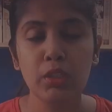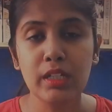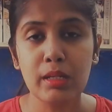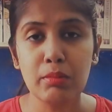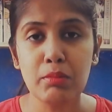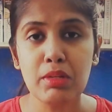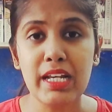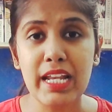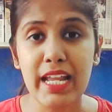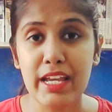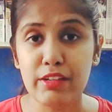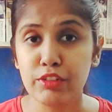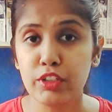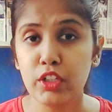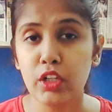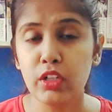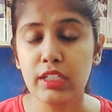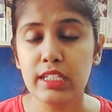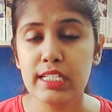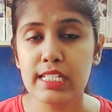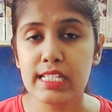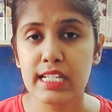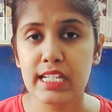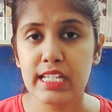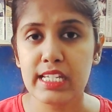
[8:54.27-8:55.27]
number 11 on
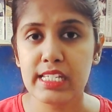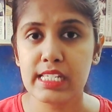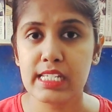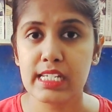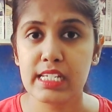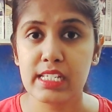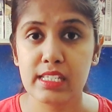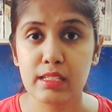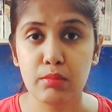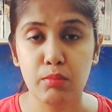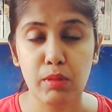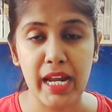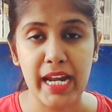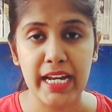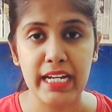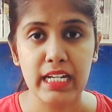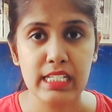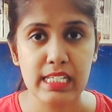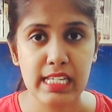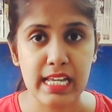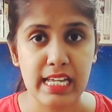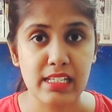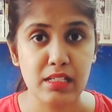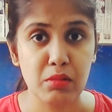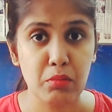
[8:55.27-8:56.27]
this list is The Blind
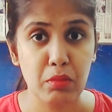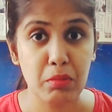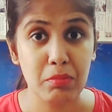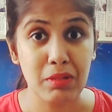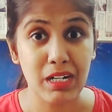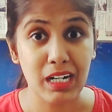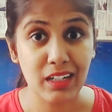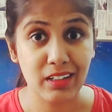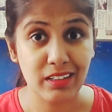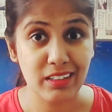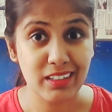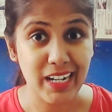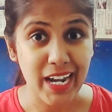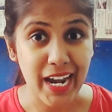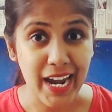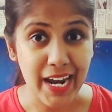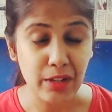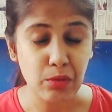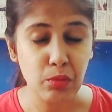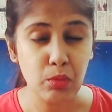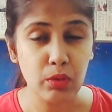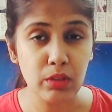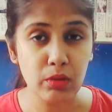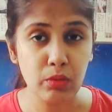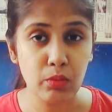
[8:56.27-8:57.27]
Assassin by Margaret
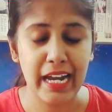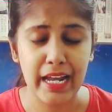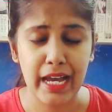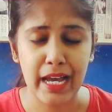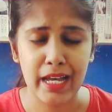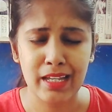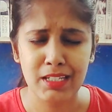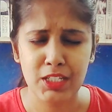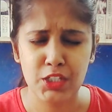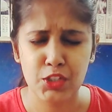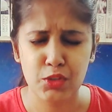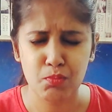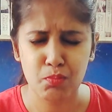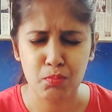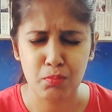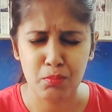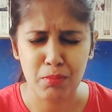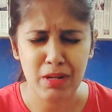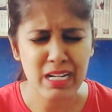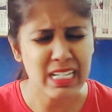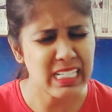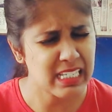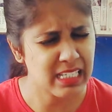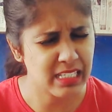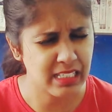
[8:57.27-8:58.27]
Atwood, and I
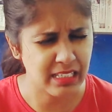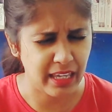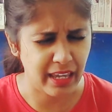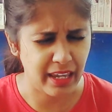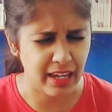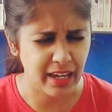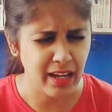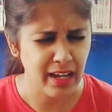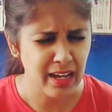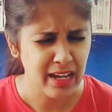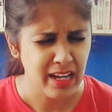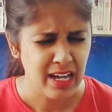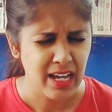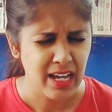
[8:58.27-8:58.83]
must say,